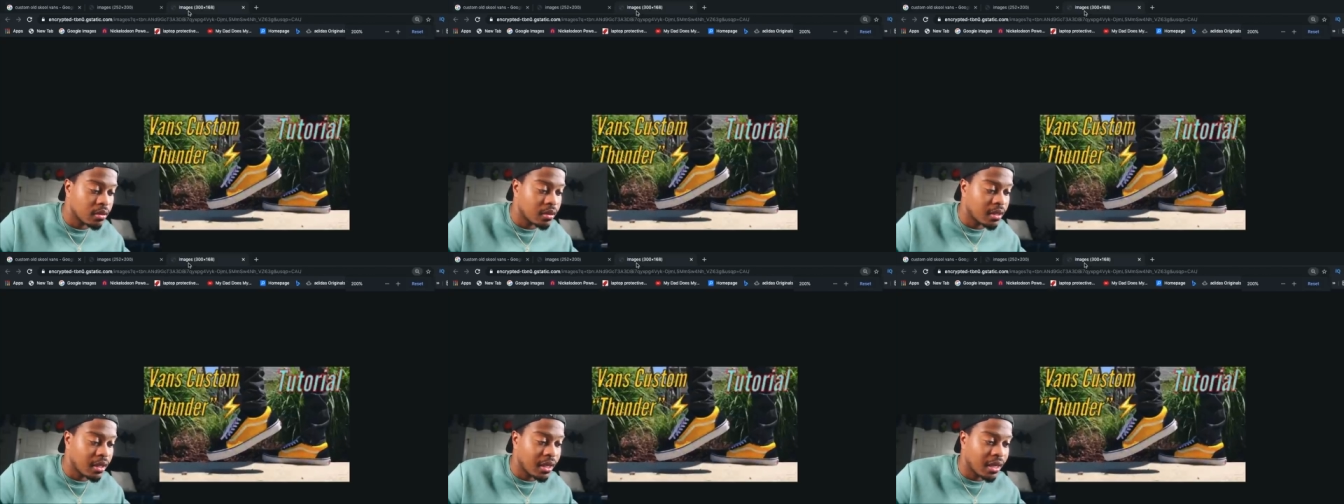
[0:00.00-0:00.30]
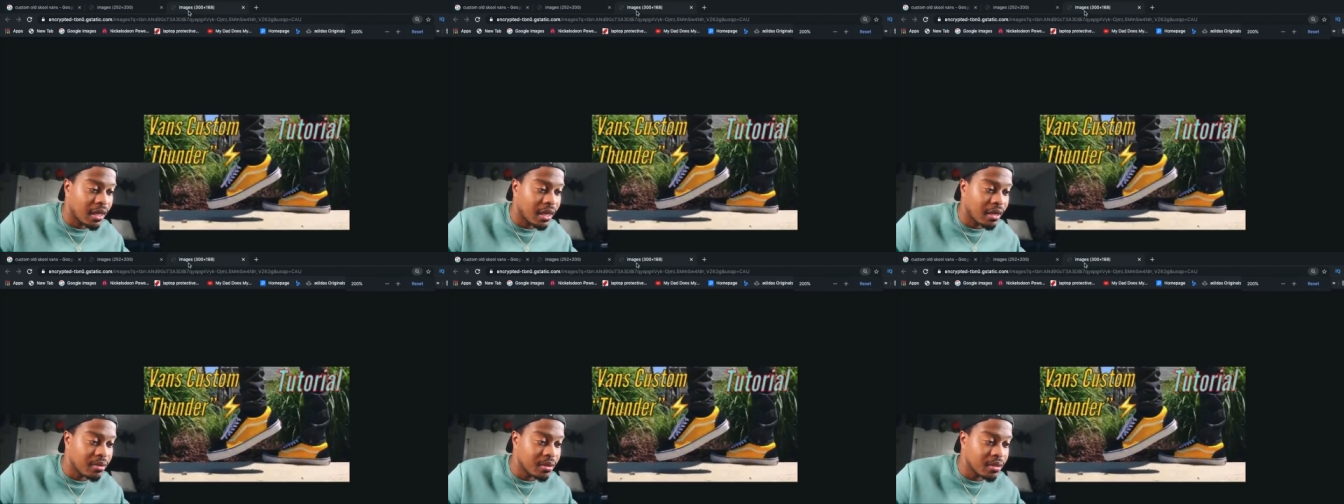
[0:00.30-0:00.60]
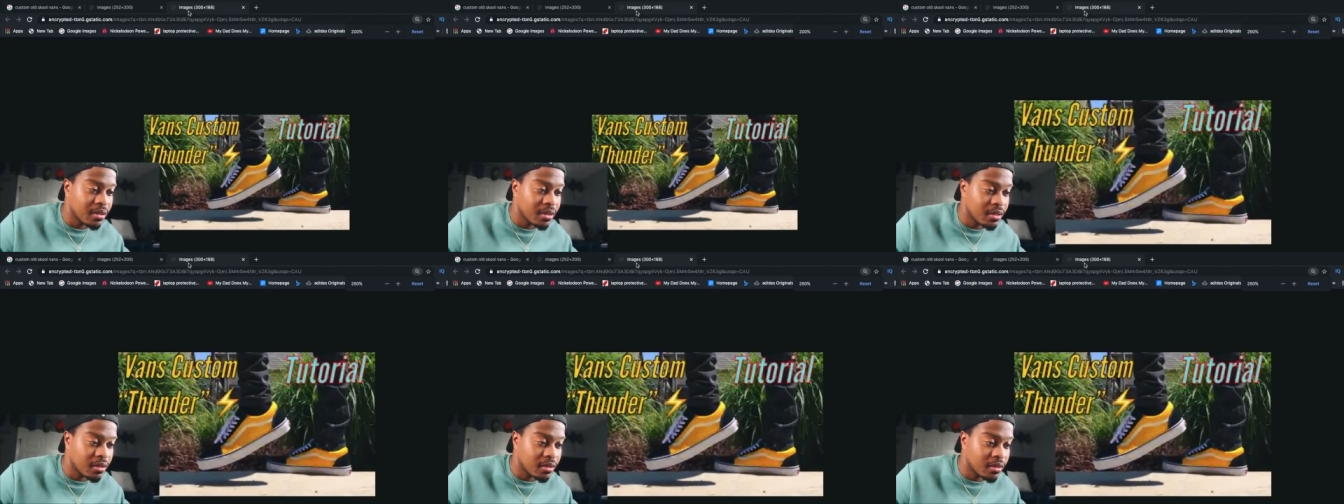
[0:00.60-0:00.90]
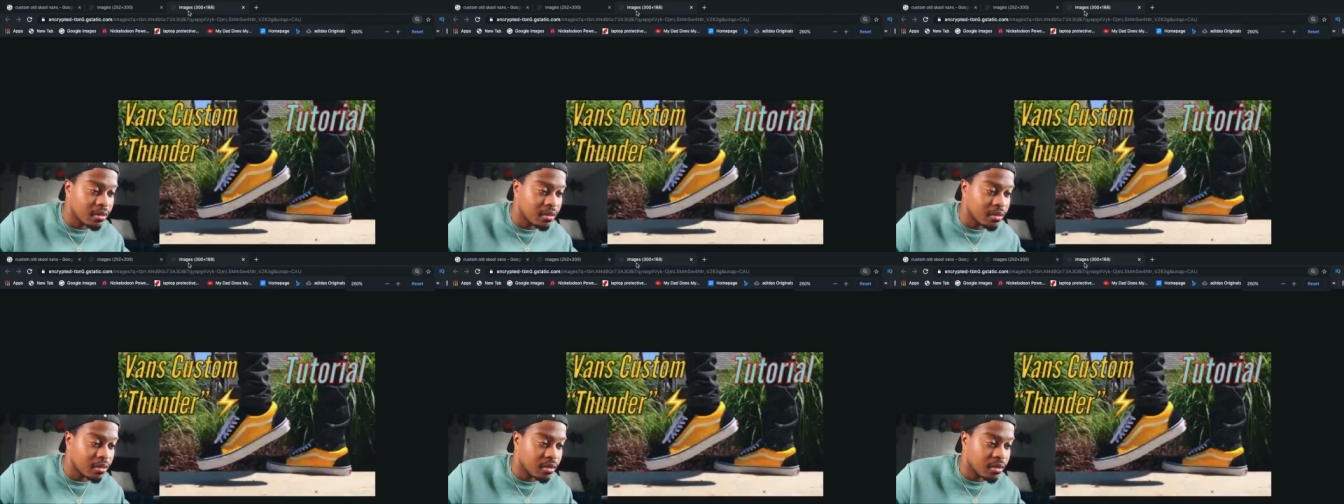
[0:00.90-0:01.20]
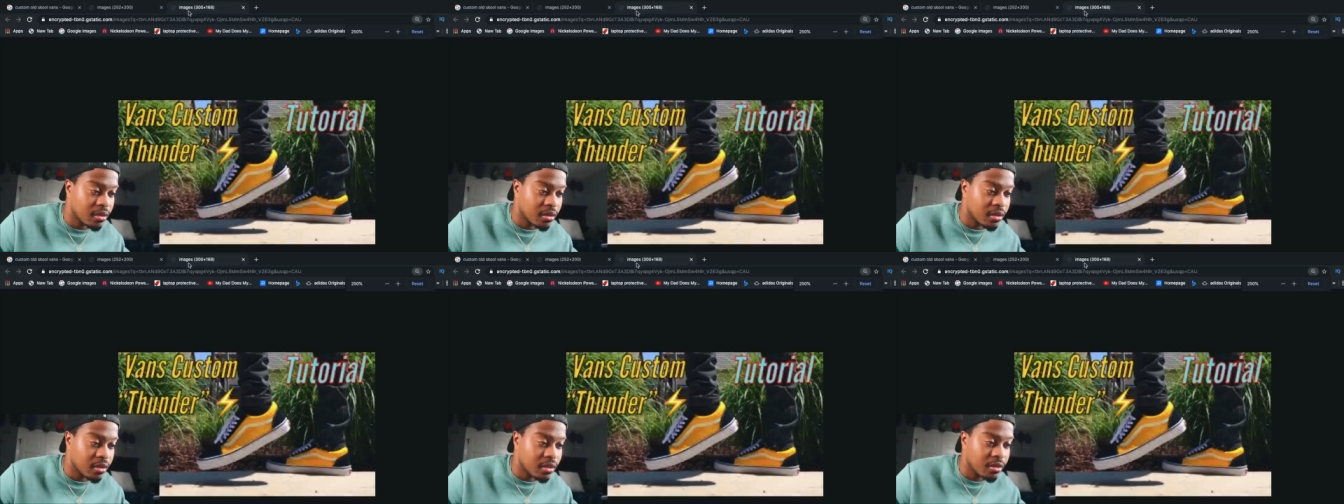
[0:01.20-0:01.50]
Yeah, how is this?
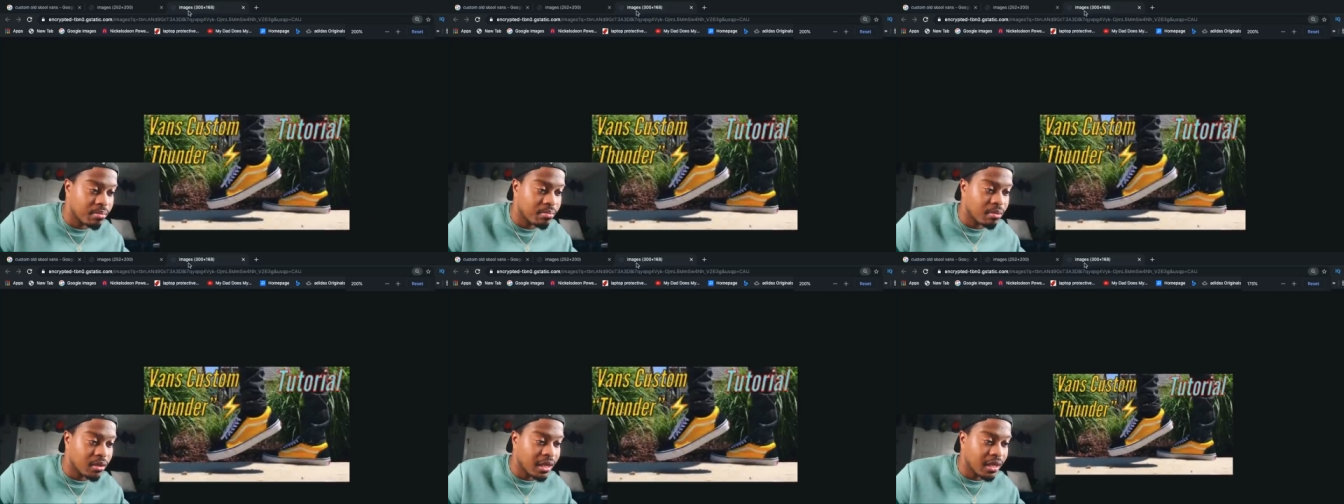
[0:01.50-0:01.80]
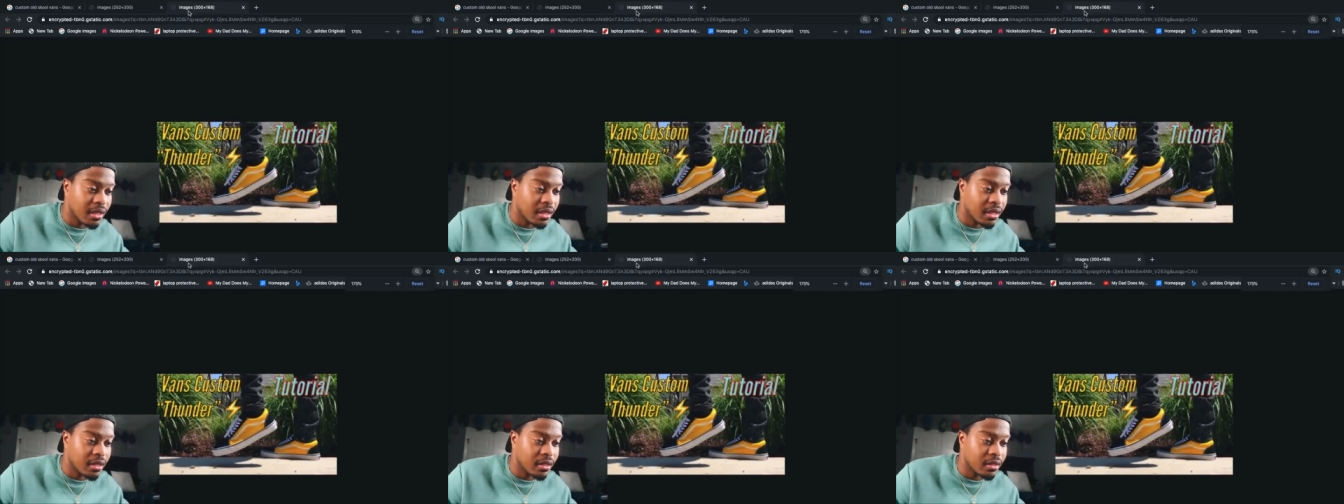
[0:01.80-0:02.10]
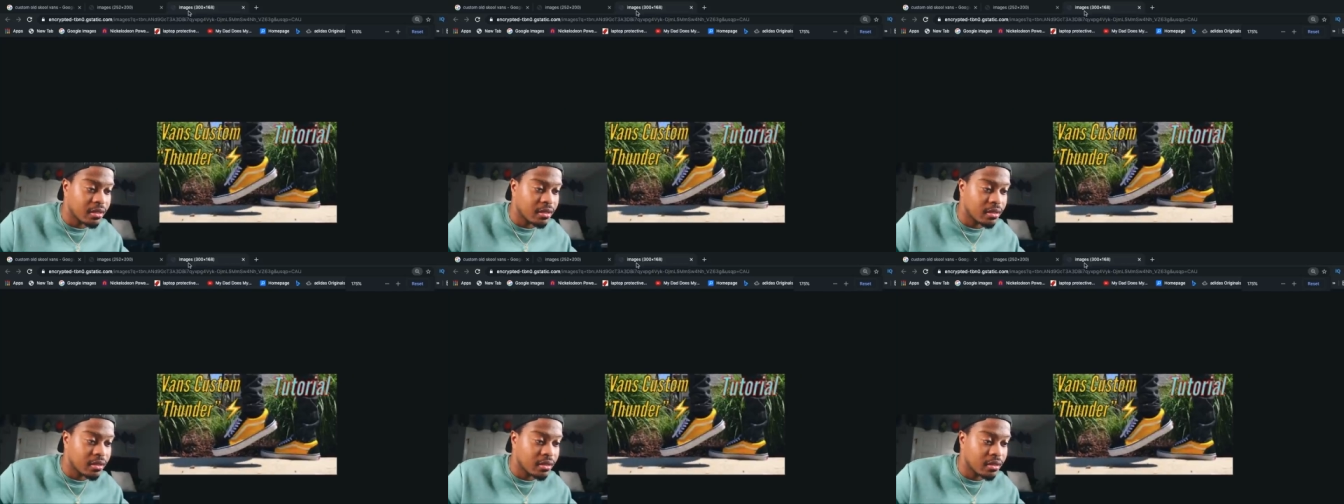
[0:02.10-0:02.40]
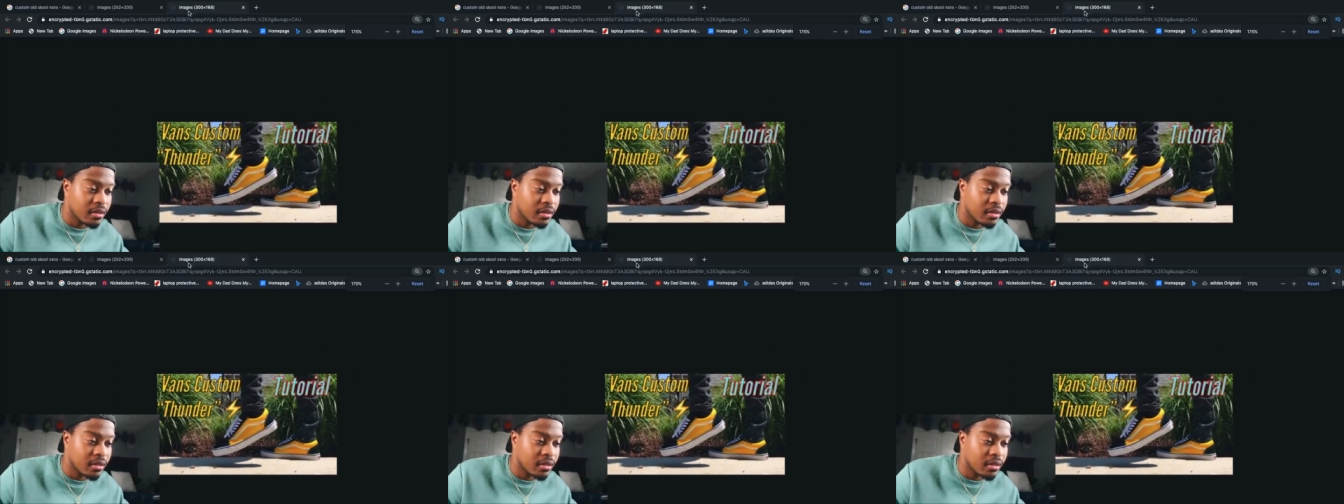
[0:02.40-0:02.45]
Just black and